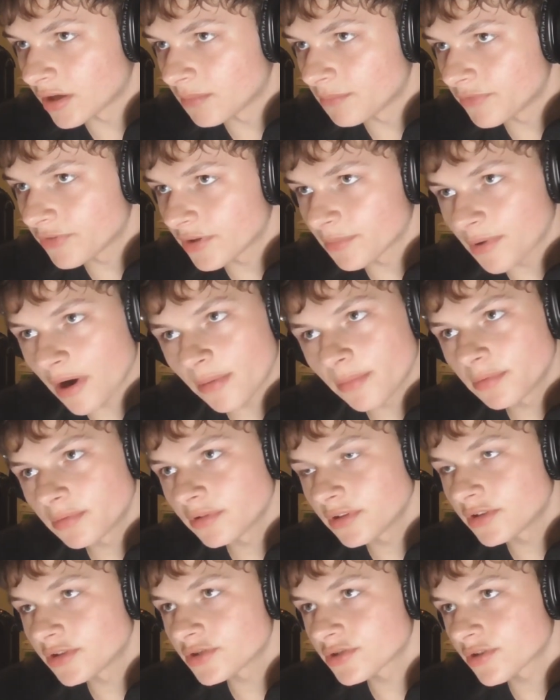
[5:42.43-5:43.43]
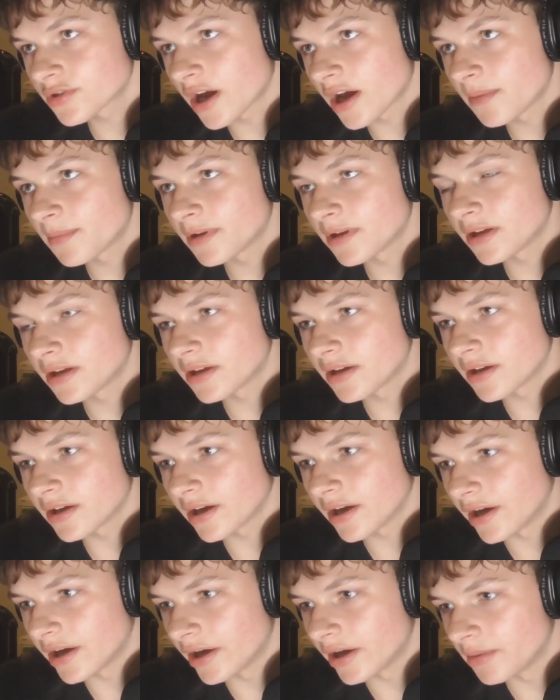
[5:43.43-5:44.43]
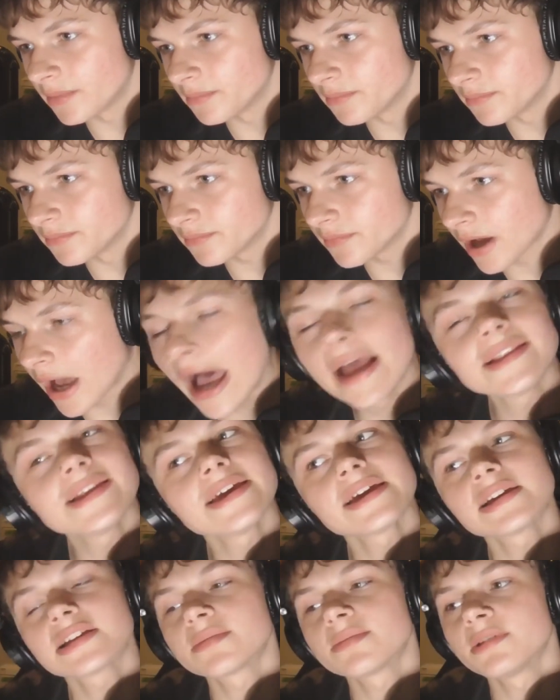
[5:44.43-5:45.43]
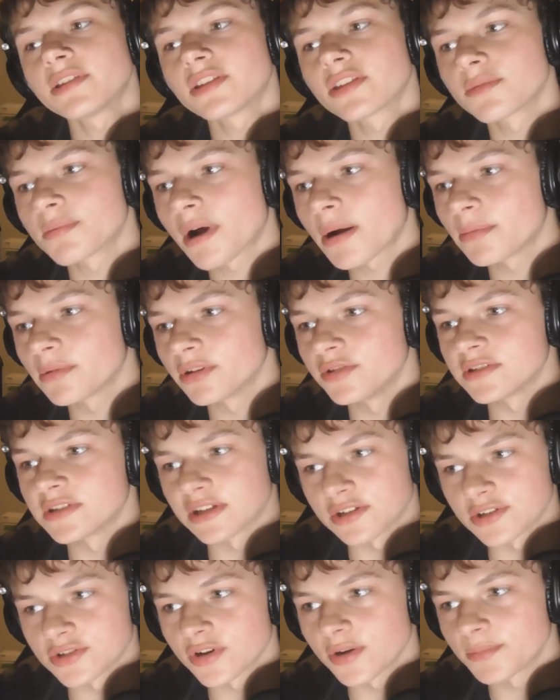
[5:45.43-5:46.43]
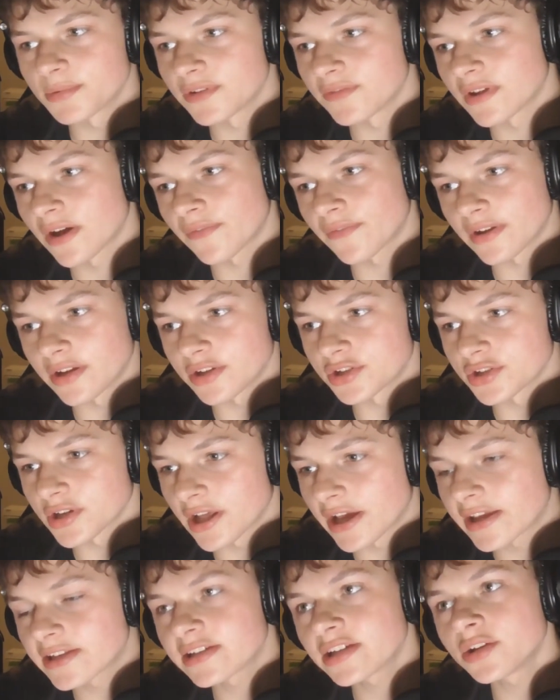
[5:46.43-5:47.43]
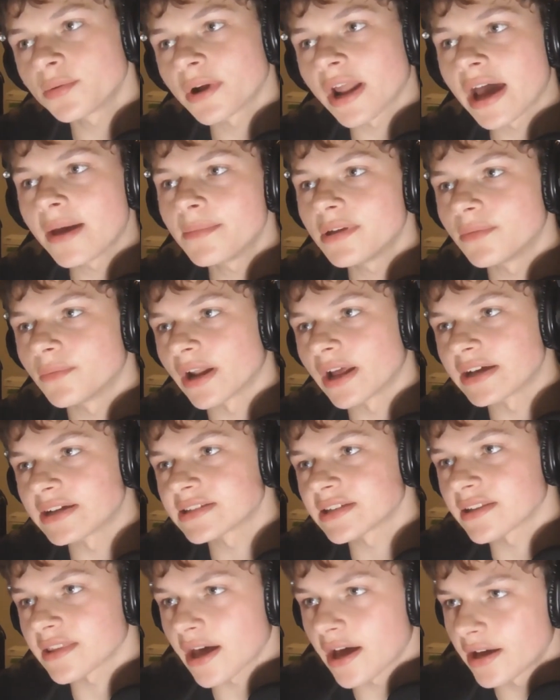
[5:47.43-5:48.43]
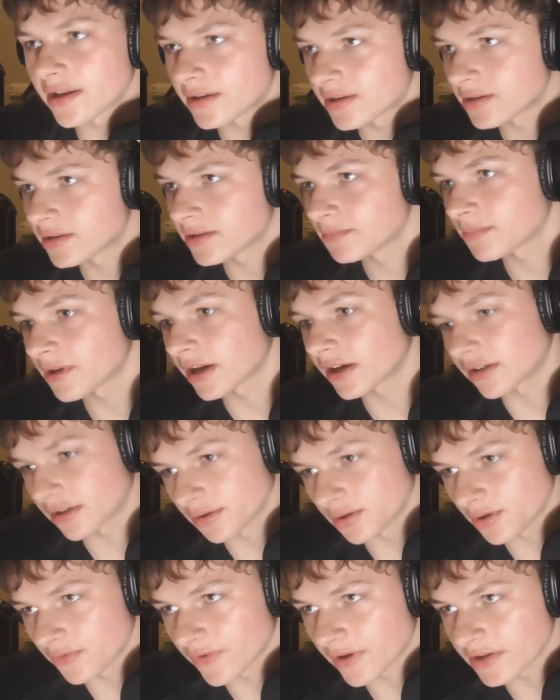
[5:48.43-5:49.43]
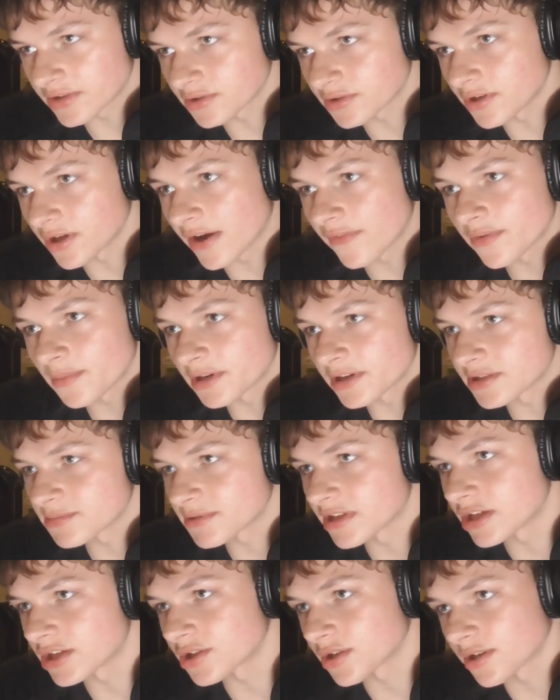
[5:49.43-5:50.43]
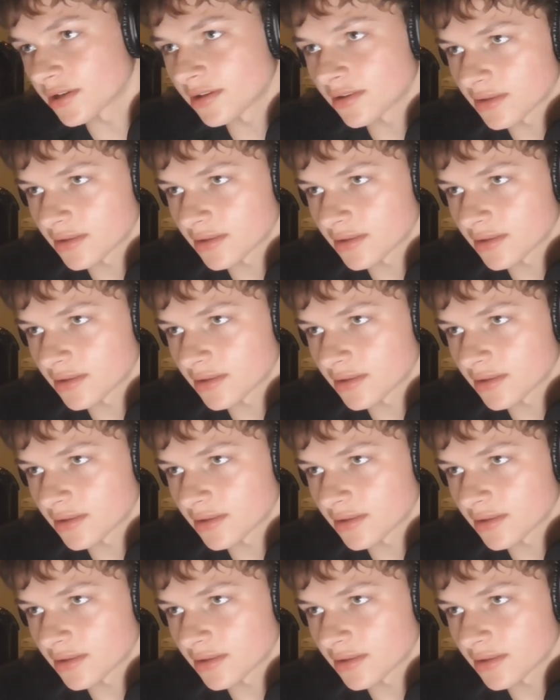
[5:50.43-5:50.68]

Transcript: They're probably describing. I take it to mean that they're probably using a descriptive definition. I can tell you what I mean when I say that. I don't know if I can tell you everybody's position.